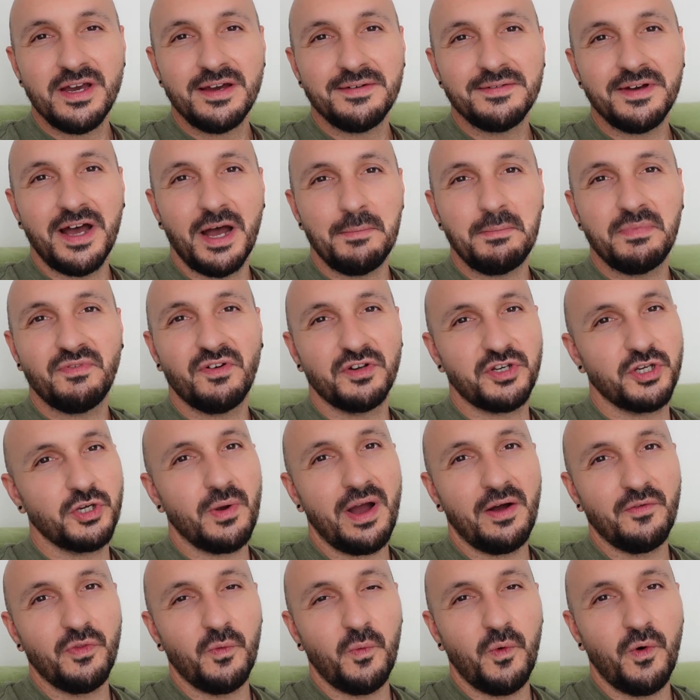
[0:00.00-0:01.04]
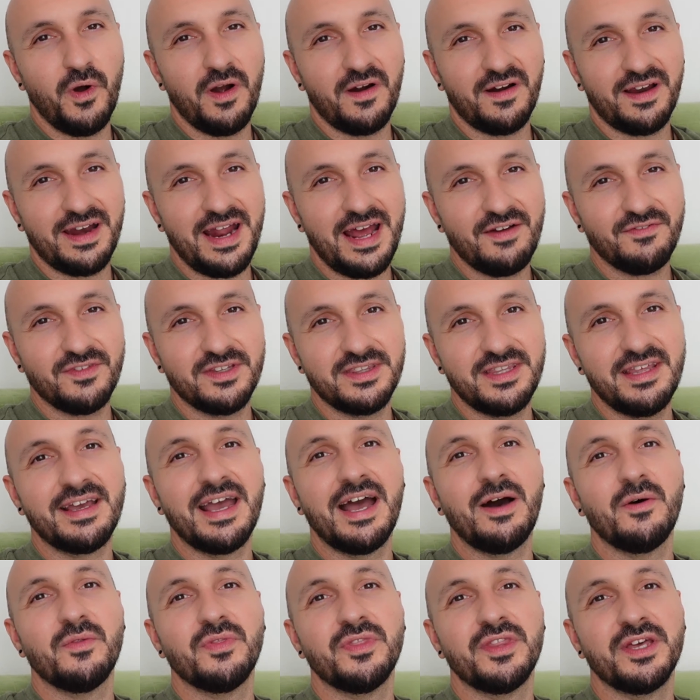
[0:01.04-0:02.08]
If I do go out in the water I'm going to have to dig
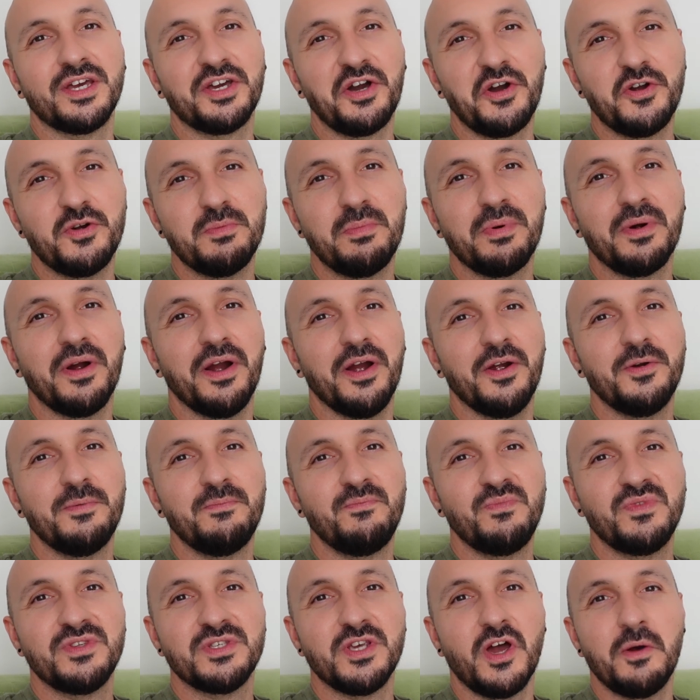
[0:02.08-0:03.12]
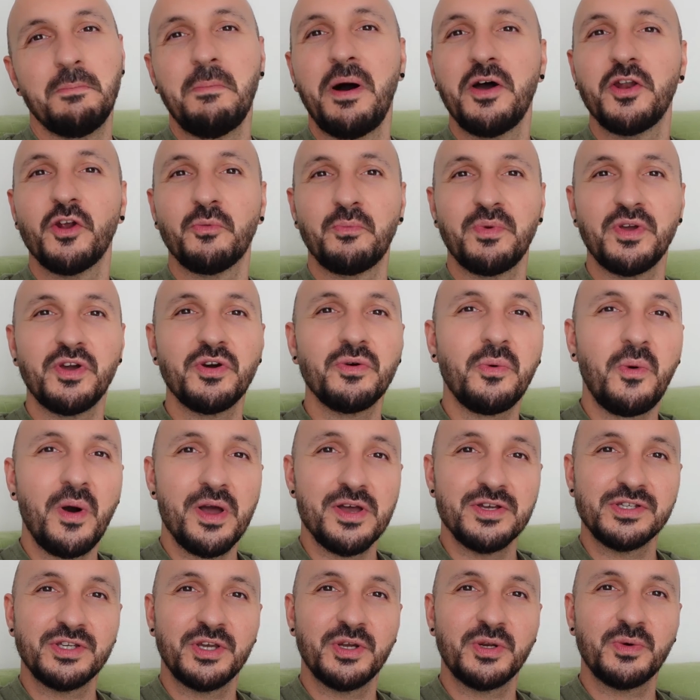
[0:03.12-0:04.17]
out the GoPro, so it might not be quite
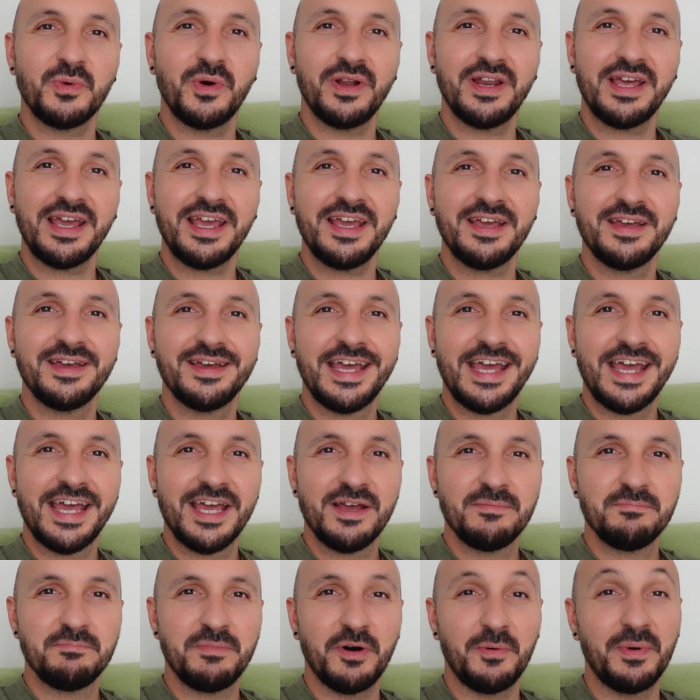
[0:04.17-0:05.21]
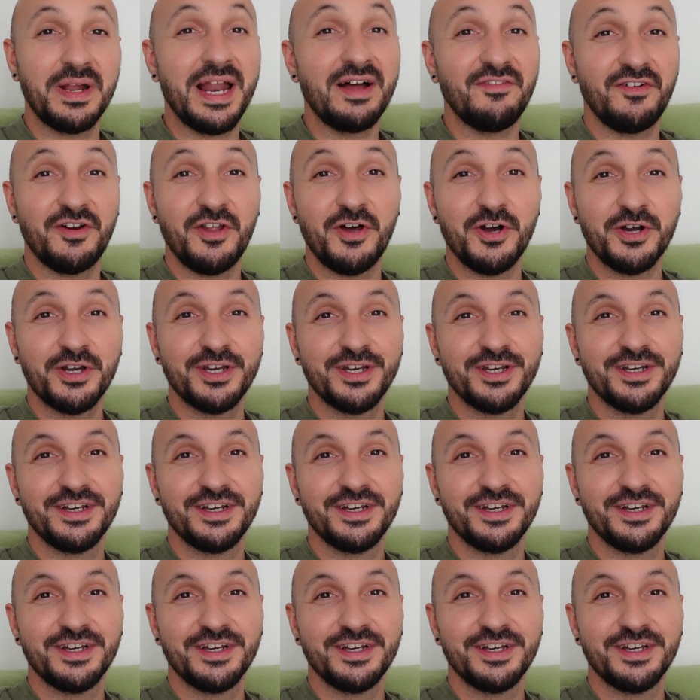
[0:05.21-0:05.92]
as good quality, but we'll have a look.